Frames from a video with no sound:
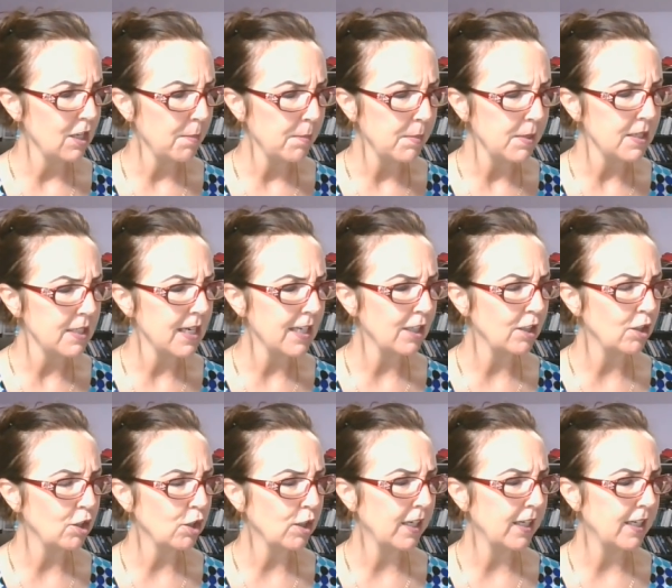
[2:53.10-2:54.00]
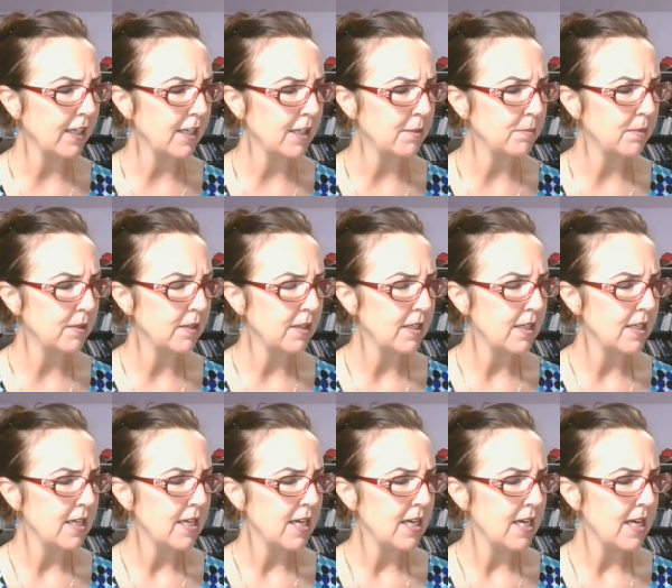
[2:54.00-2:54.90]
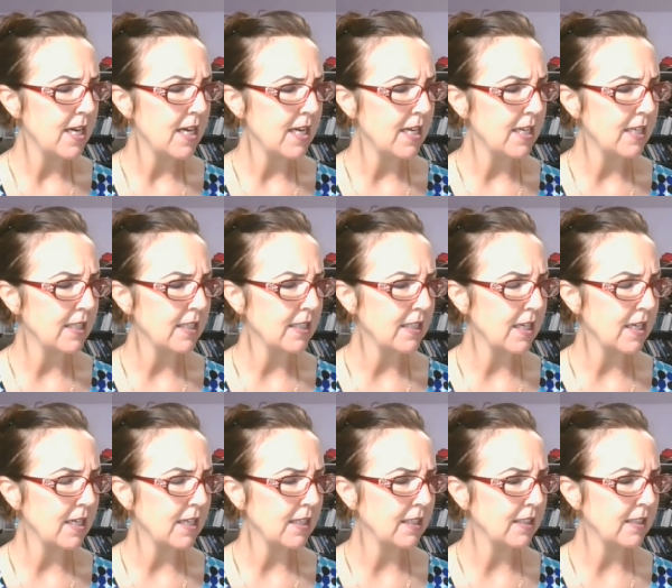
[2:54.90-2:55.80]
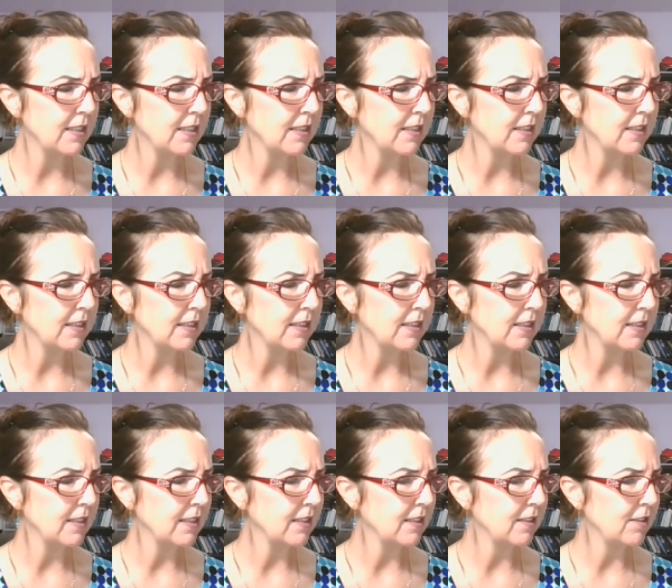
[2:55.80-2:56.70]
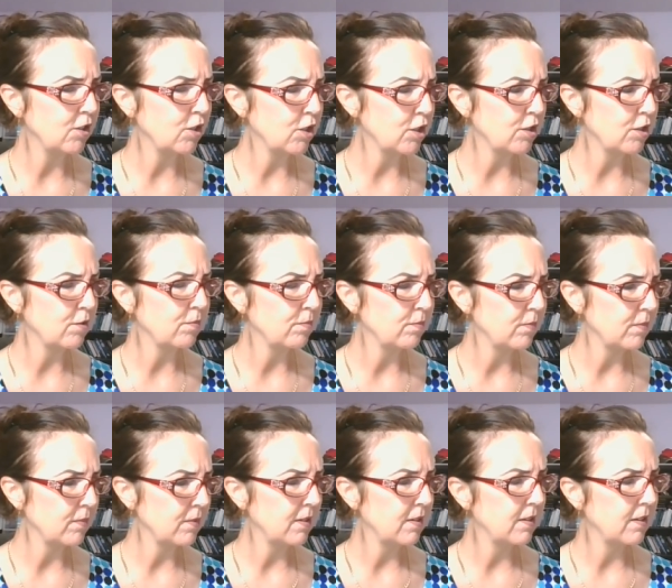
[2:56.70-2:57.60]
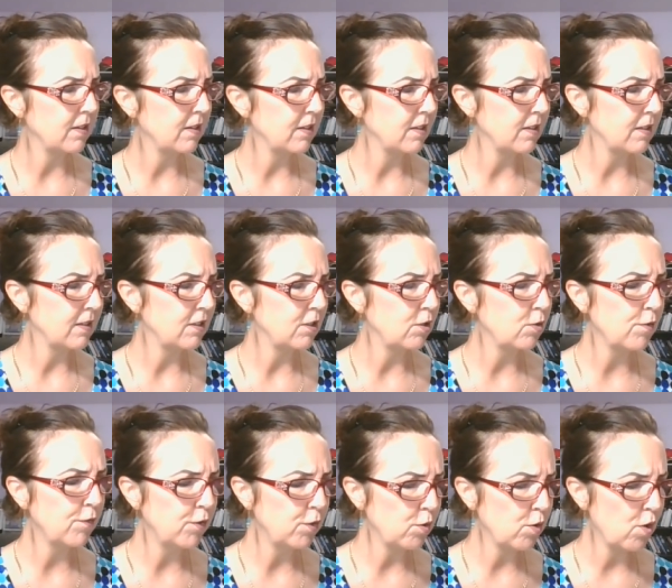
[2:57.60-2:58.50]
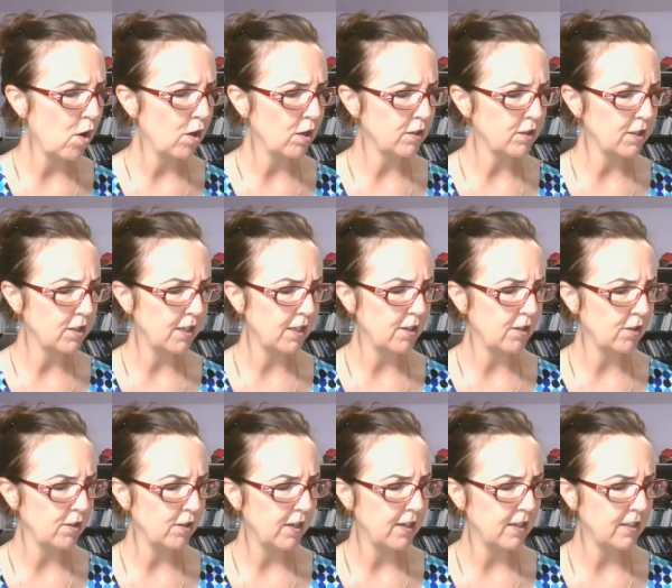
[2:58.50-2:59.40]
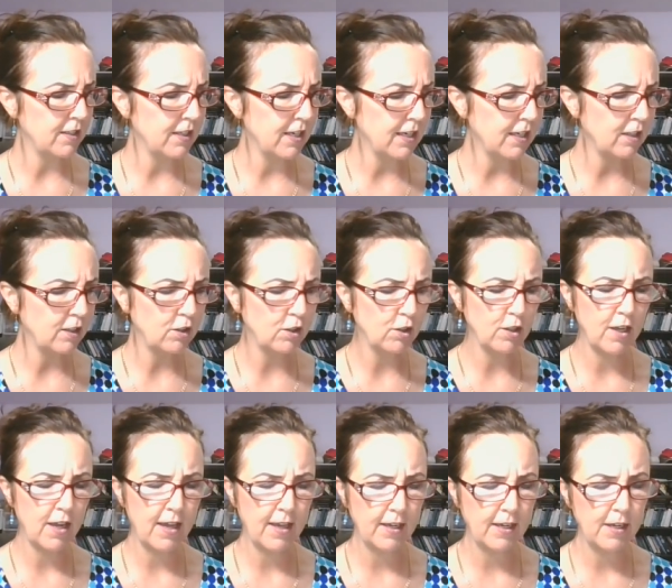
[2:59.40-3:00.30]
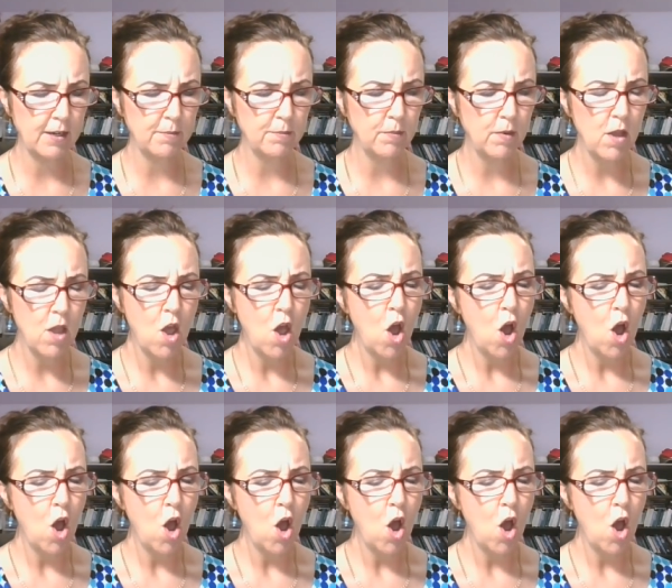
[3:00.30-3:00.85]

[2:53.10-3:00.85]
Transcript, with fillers: I'm going to take a look at him and uh, just do a few cards here and take a look at him.